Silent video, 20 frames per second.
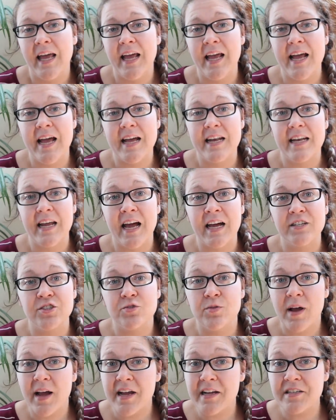And I
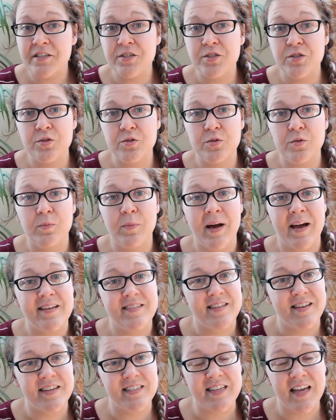try to buy
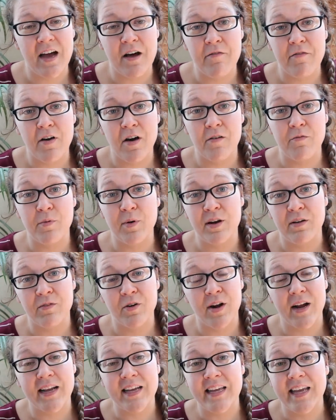things half off
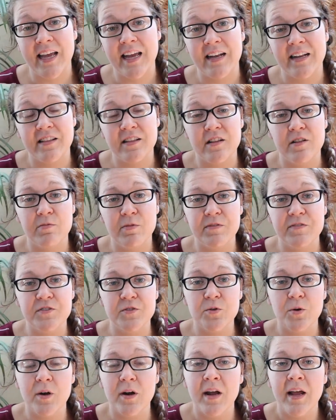whenever I can at the thrift
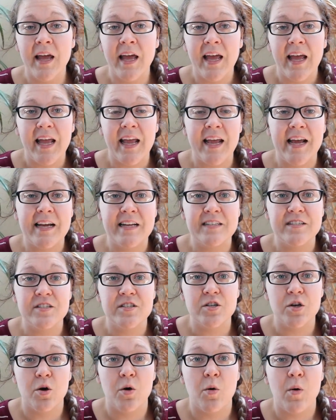store. And
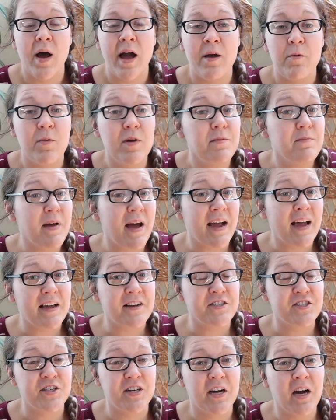so I went back
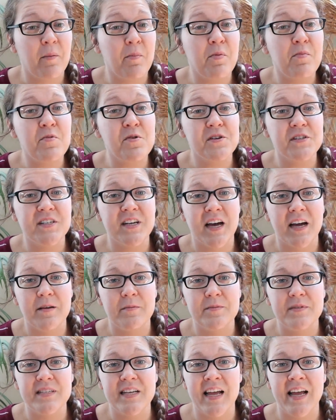actually a couple more
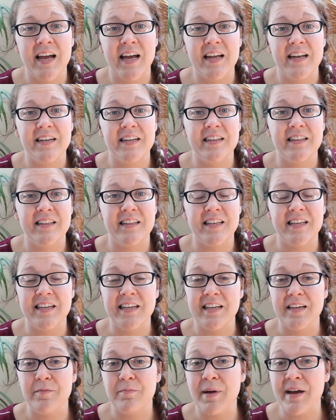times, and
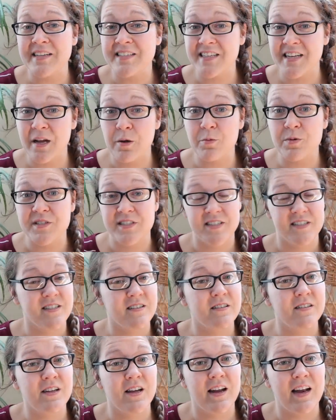the bassinet was
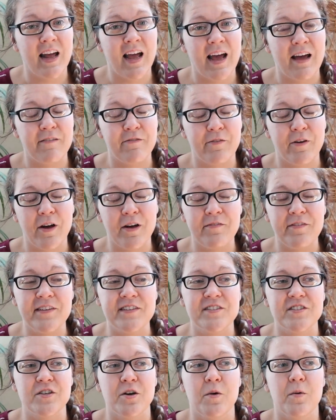still not half off.
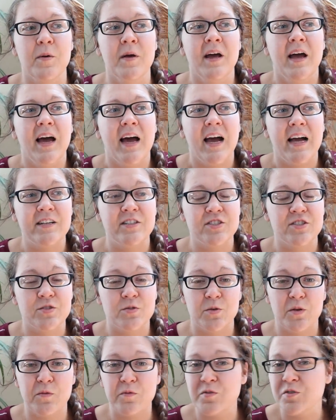And so I just
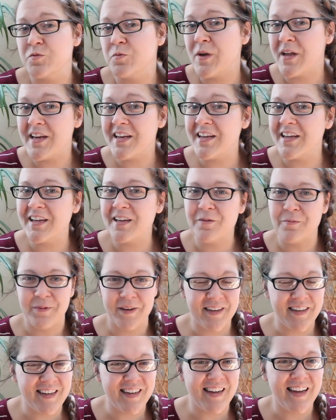sort of was waiting and
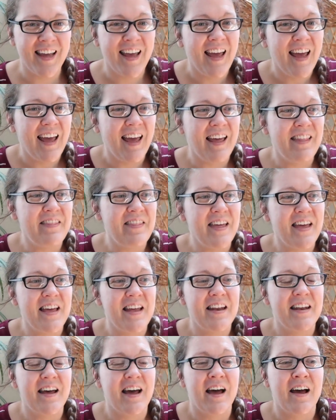waiting. And
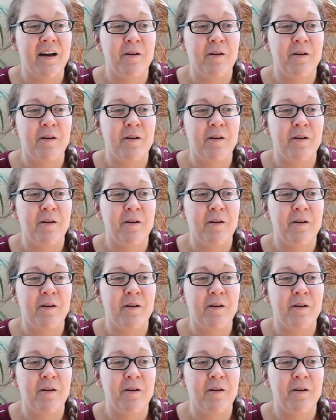then